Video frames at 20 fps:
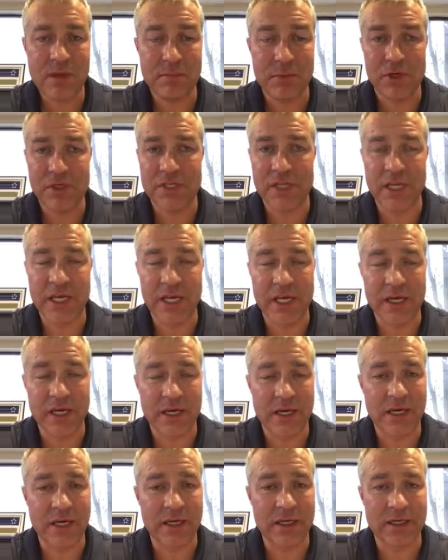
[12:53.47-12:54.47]
personally,
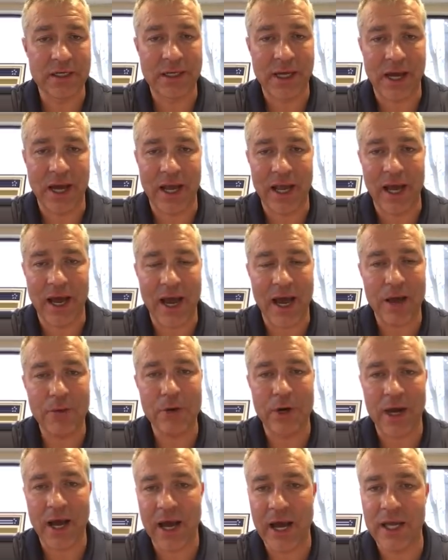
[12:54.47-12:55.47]
I
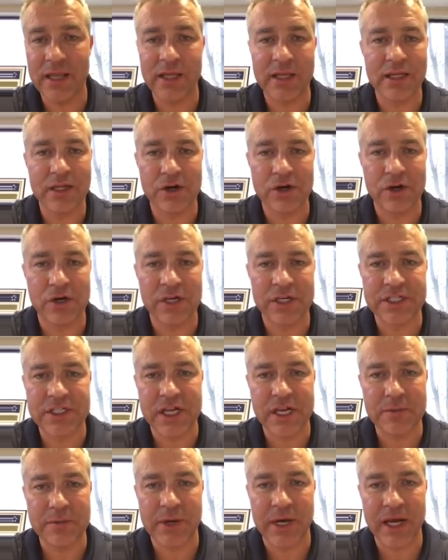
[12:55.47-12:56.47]
would highly encourage
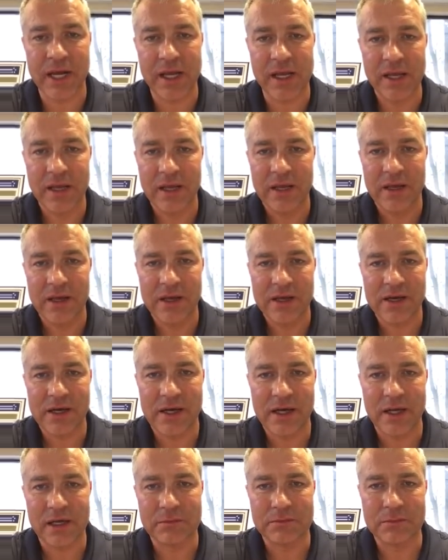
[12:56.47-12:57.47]
anybody,
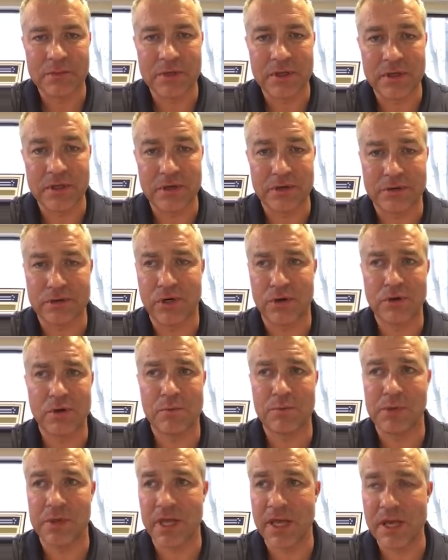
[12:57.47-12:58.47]
don't
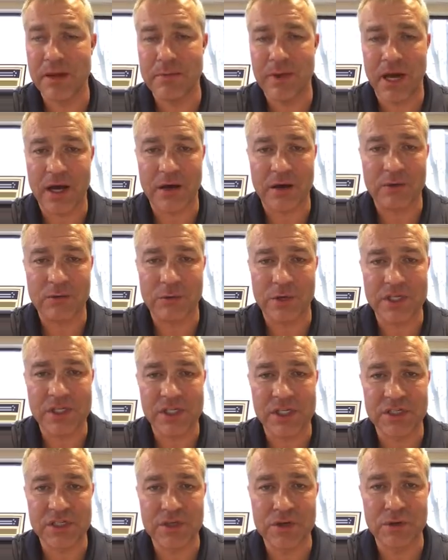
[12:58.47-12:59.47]
complain about what
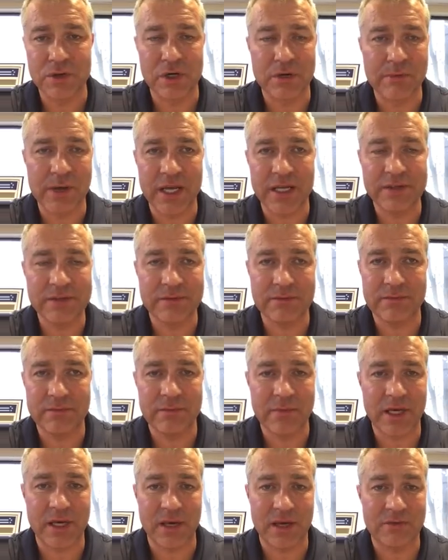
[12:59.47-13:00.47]
she's doing, man.
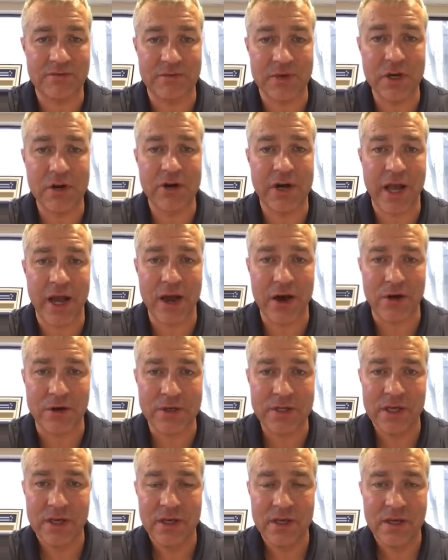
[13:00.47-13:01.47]
Figure it
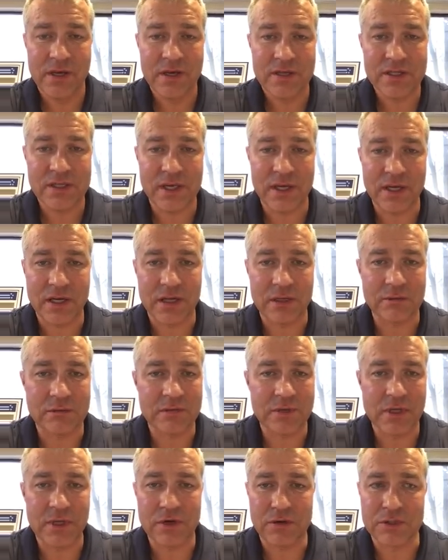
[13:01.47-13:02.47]
out.
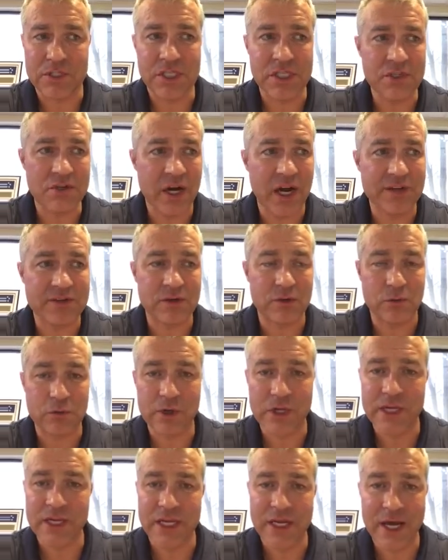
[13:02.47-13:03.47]
She drives a
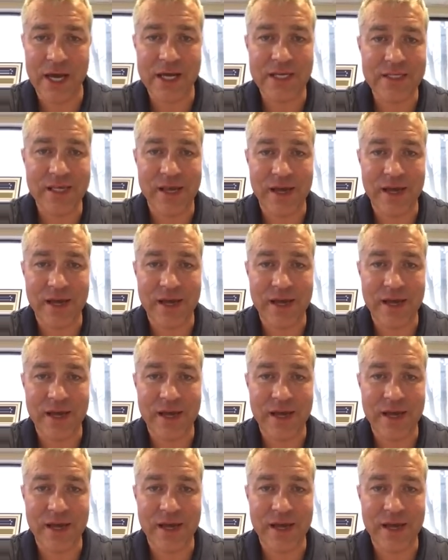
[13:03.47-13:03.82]
really nice